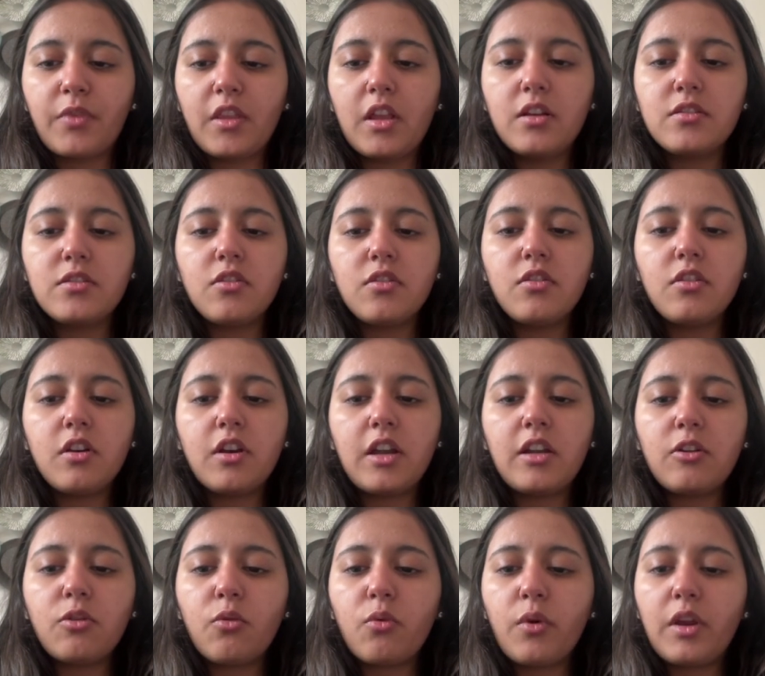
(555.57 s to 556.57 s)
So you can
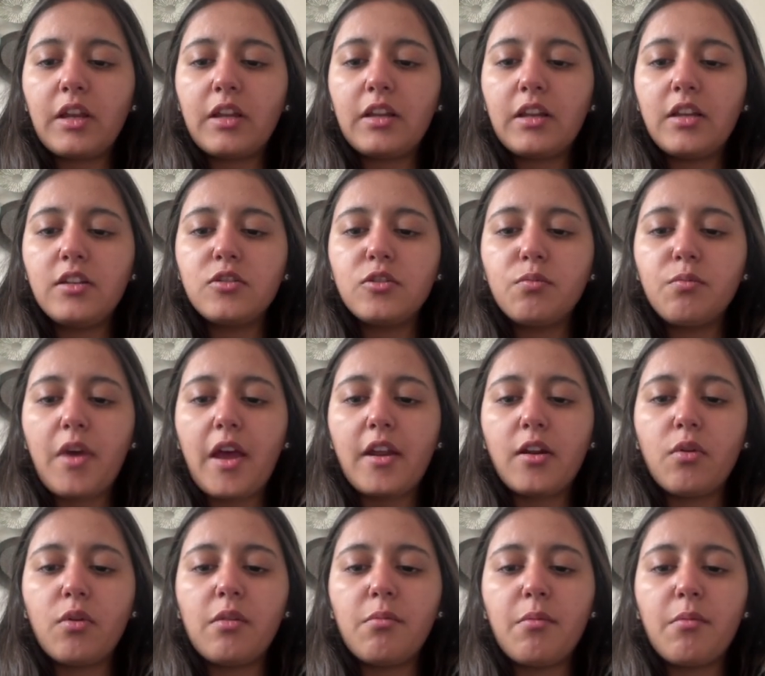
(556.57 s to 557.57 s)
quickly do
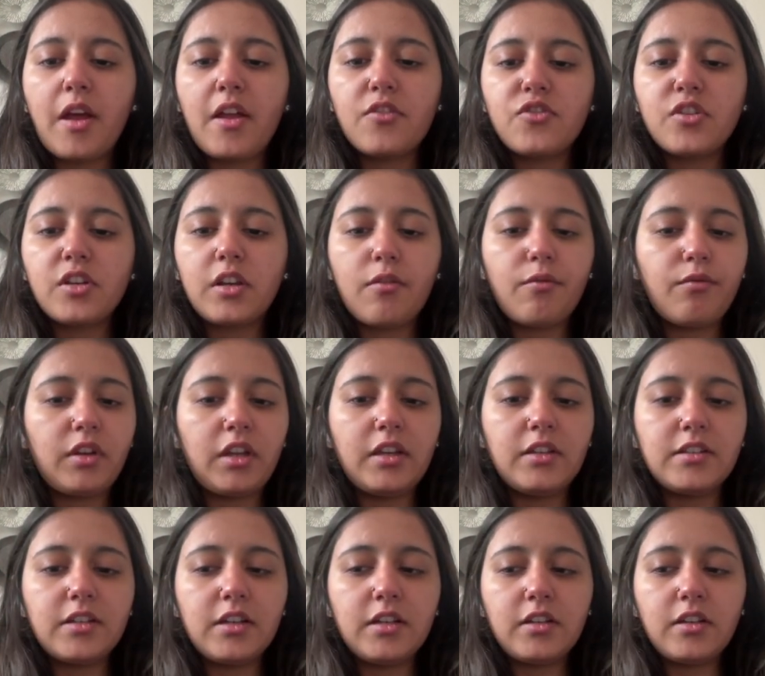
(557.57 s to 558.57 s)
manual matching if
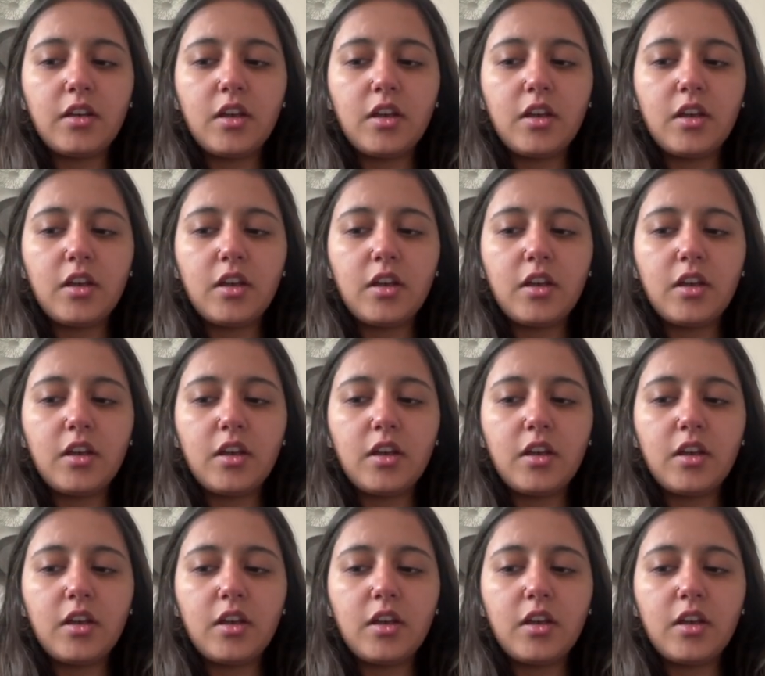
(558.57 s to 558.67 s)
needed